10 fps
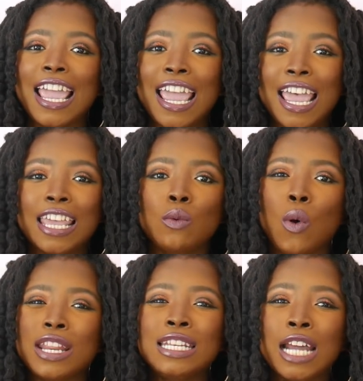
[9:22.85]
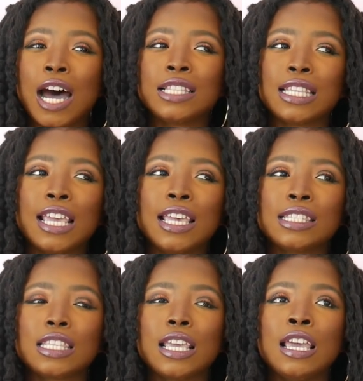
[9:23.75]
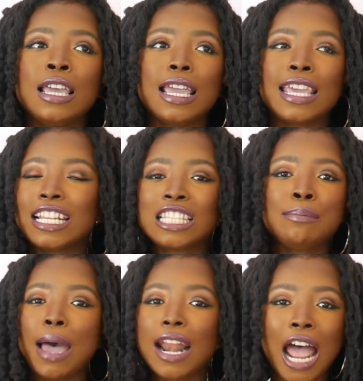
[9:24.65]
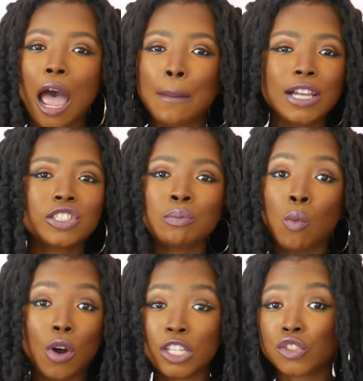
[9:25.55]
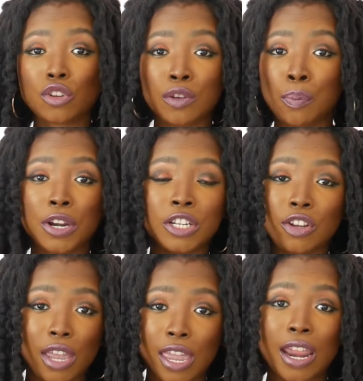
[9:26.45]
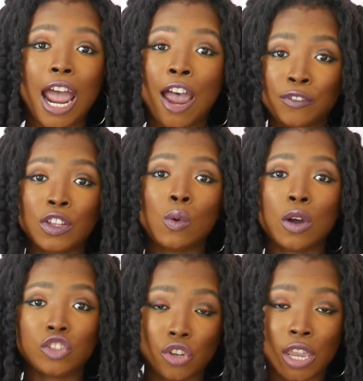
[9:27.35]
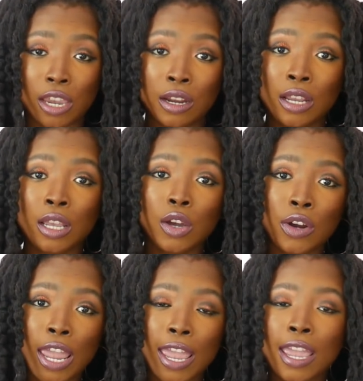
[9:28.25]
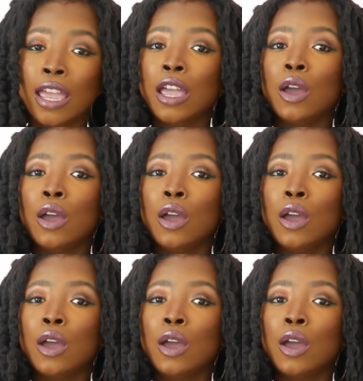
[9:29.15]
and what it does is it doesn't matter how much moisture you put in your hair after you wash your hair, okay?